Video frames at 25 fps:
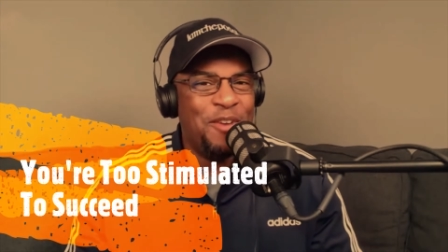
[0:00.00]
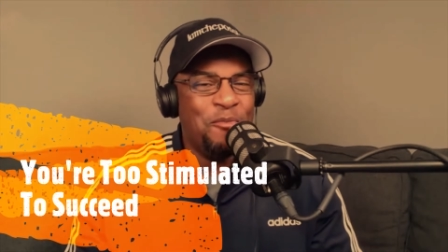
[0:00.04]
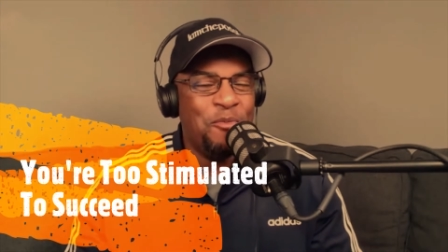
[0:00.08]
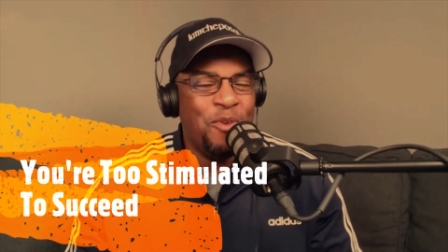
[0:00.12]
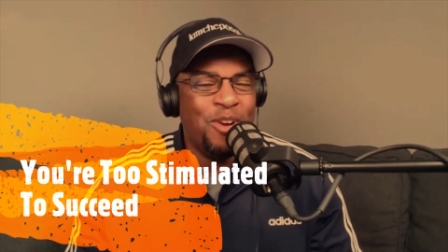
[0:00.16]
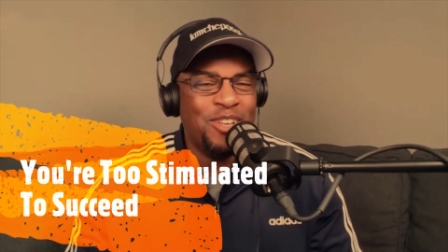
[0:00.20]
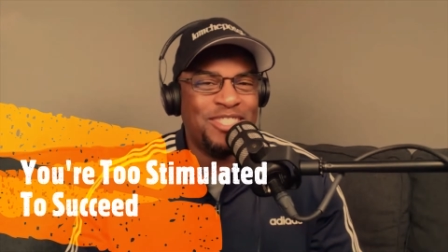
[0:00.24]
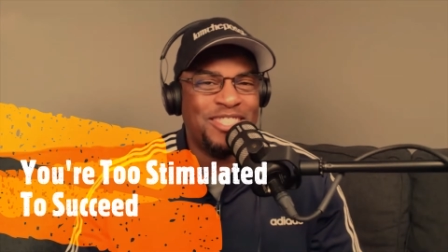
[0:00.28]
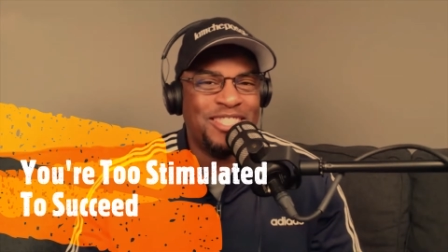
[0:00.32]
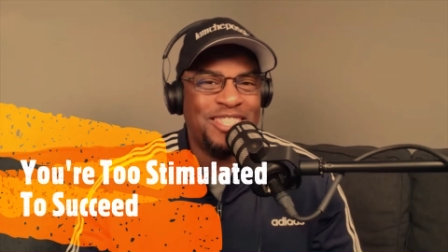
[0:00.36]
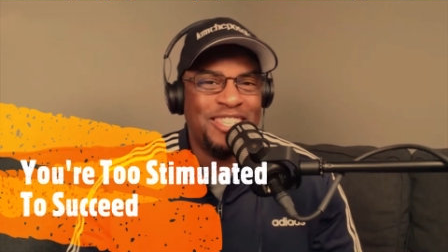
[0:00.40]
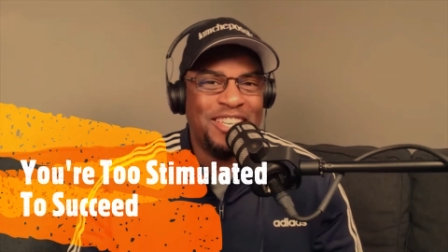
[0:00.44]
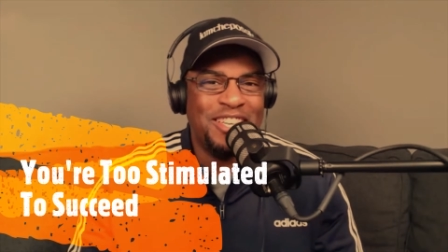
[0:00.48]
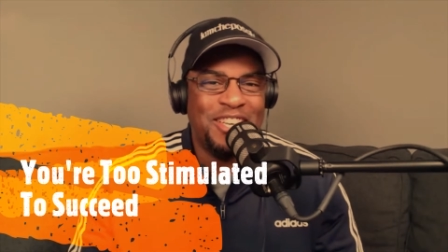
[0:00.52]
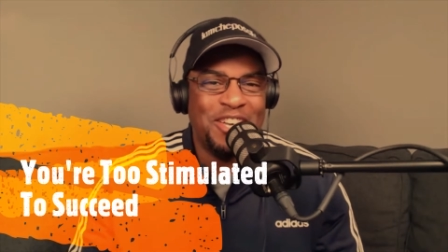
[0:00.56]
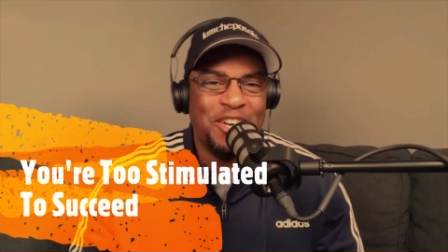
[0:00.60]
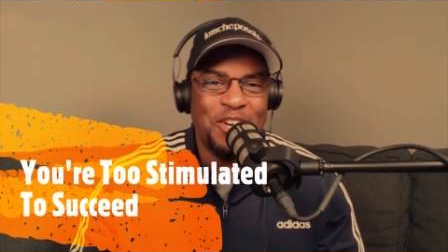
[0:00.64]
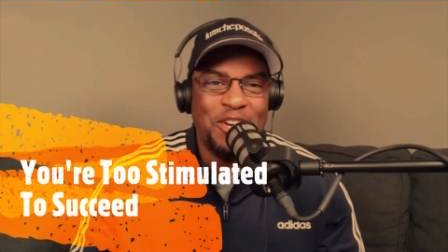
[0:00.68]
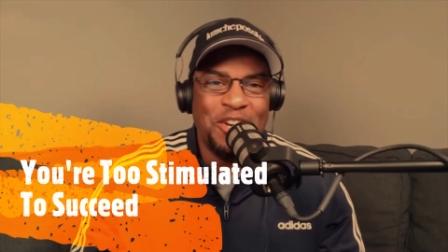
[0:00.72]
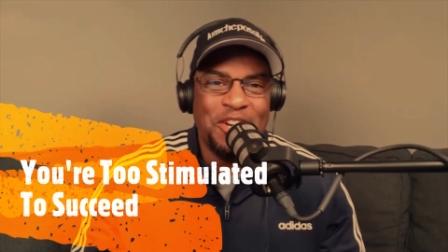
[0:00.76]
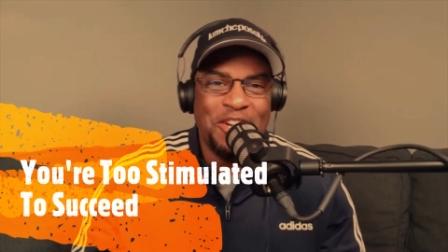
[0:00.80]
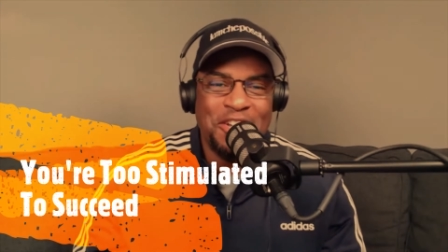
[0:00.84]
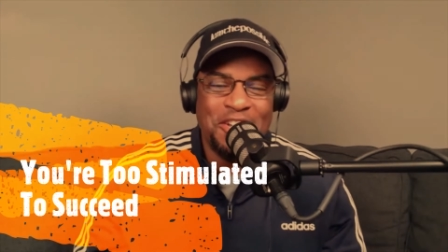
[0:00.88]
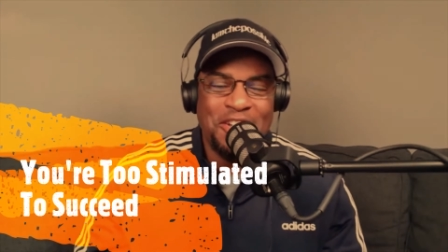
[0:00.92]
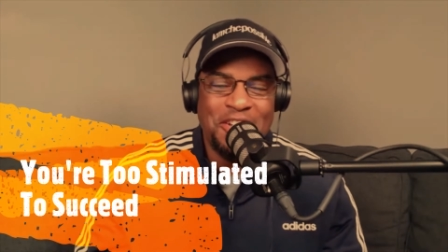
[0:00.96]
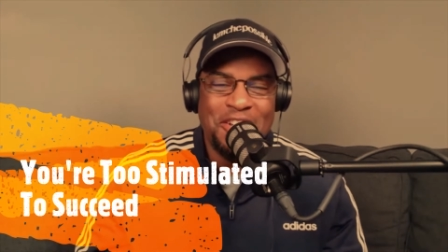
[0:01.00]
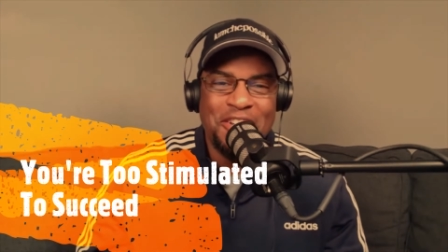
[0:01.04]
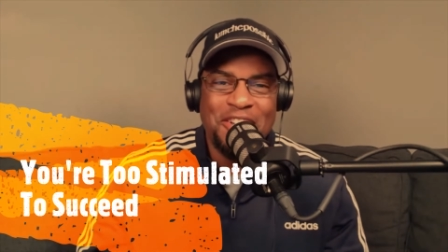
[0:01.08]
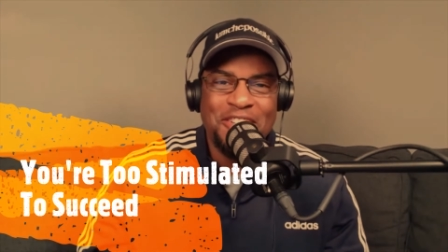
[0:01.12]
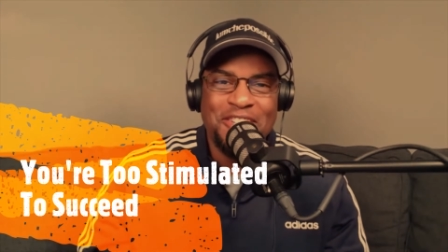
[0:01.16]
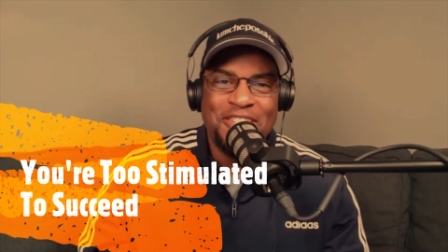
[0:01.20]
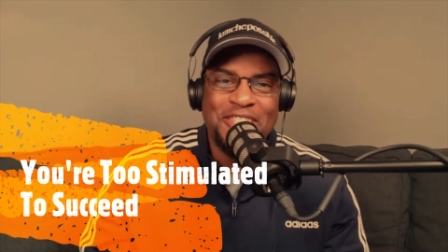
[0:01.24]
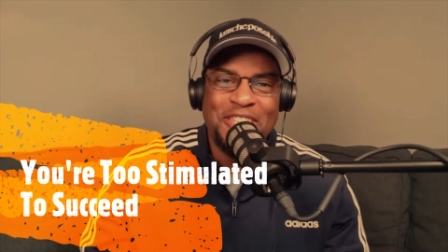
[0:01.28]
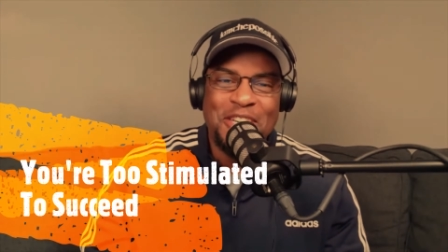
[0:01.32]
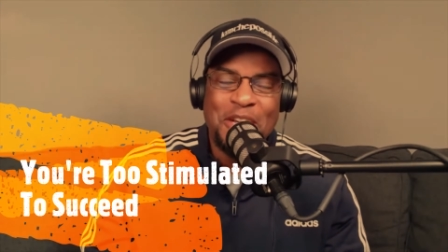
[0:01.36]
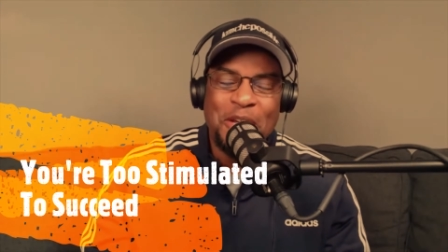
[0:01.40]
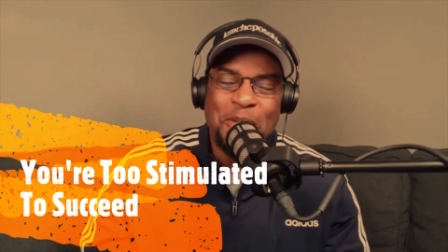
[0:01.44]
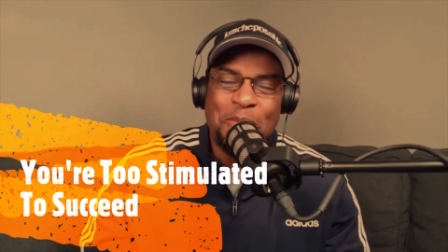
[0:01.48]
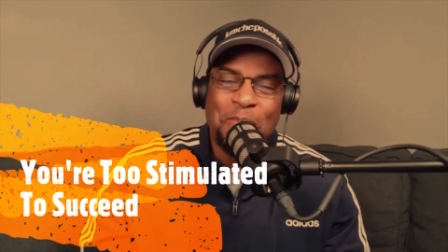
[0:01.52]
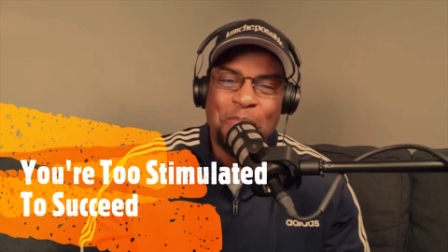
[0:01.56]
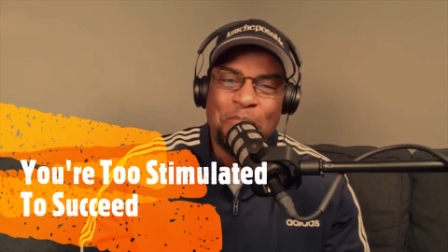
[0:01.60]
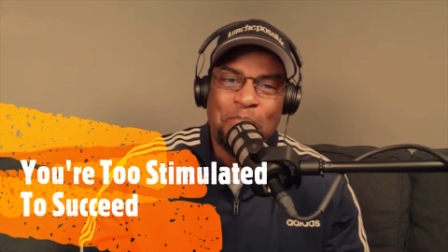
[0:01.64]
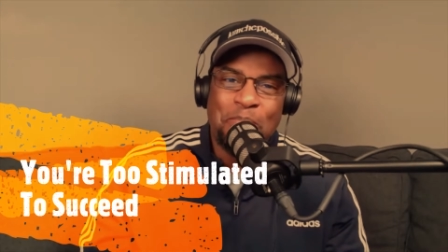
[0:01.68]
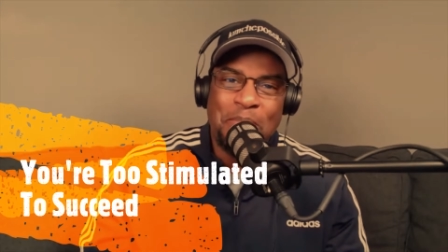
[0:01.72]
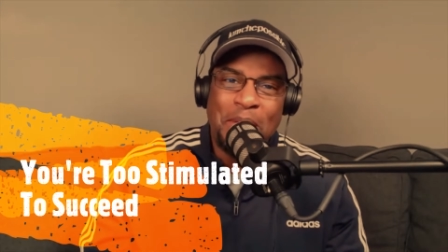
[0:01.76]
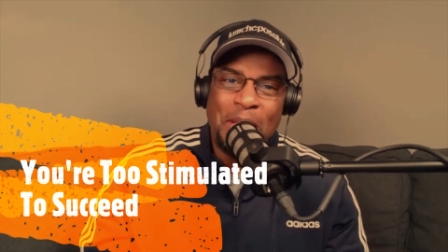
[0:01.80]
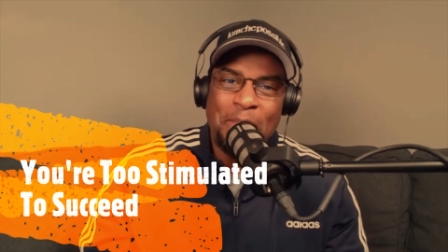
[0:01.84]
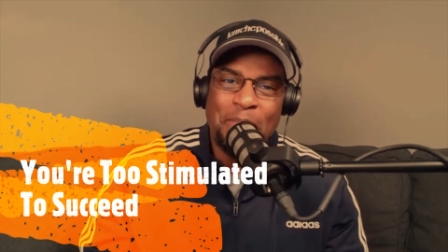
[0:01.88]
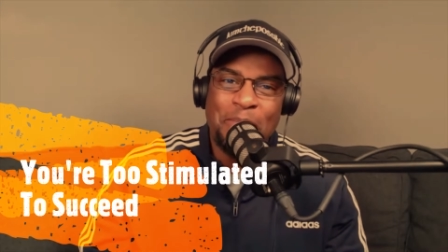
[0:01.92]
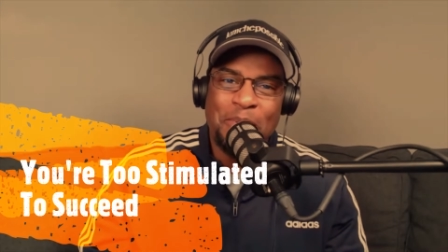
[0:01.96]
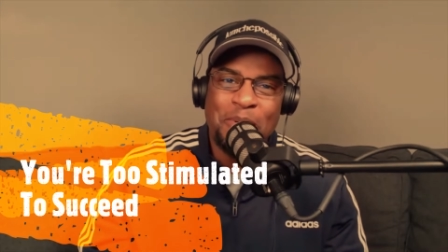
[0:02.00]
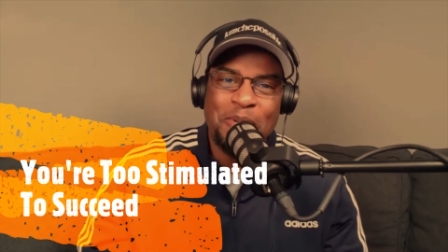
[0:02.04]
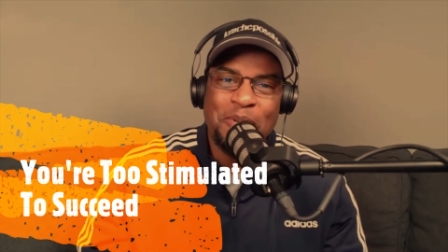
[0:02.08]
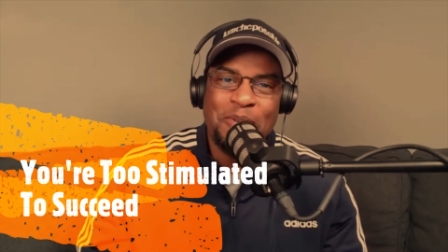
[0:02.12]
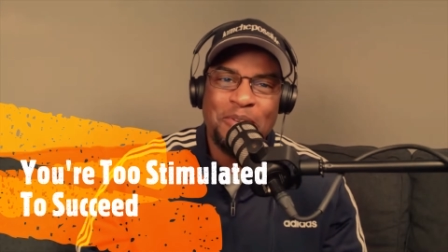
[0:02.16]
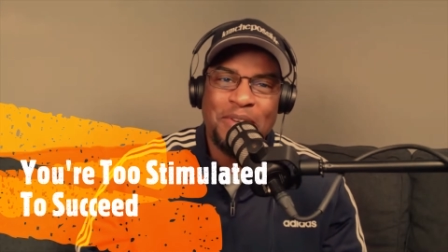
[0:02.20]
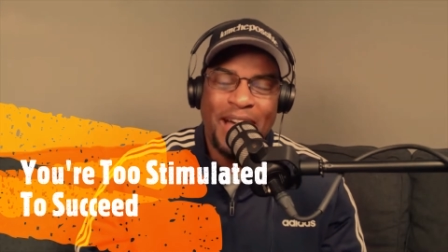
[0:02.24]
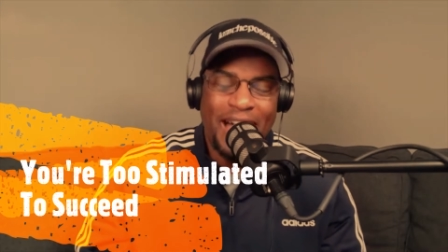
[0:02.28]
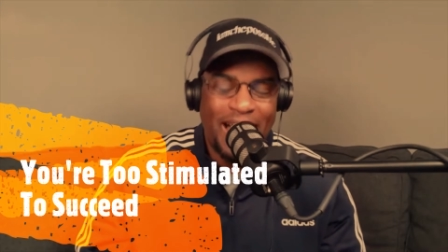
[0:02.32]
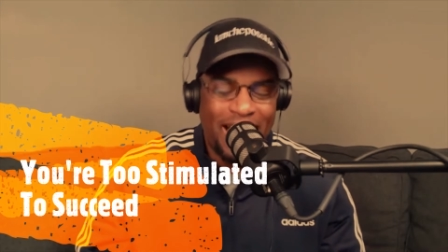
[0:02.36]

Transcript: what's good, good people?